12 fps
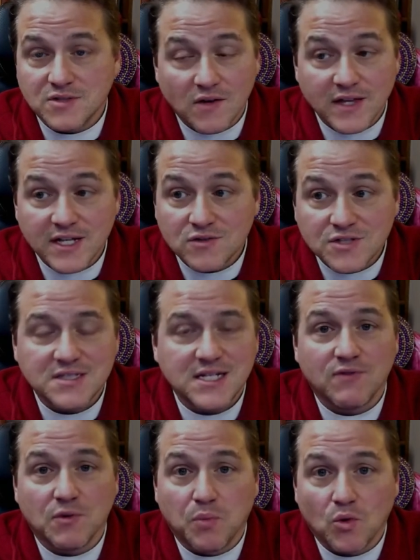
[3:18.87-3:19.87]
they don't just have
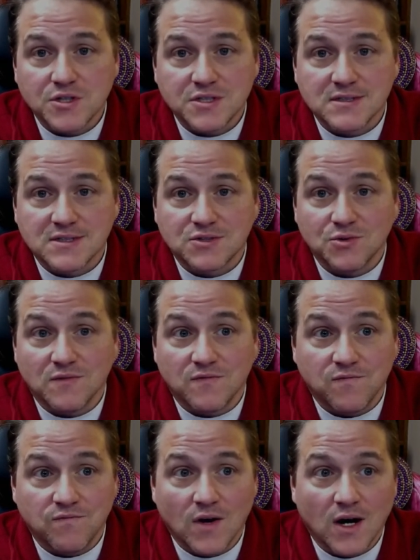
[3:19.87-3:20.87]
abortions to
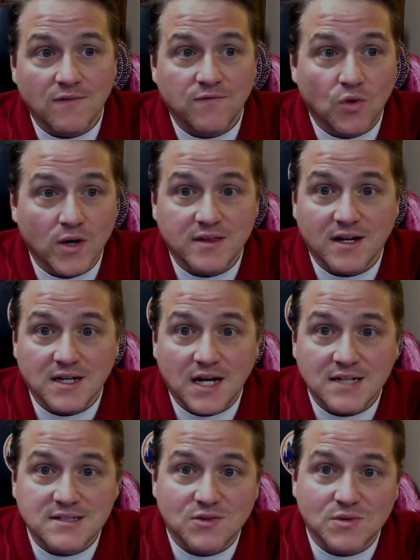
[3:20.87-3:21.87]
av- avoid the
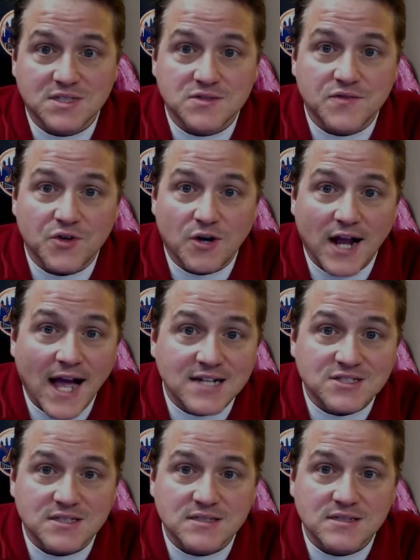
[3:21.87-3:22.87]
consequences of their
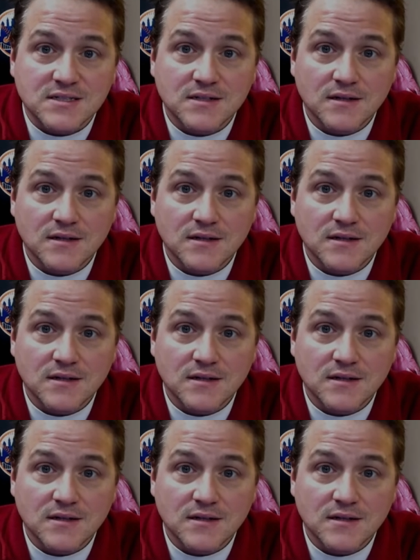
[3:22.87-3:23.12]
actions.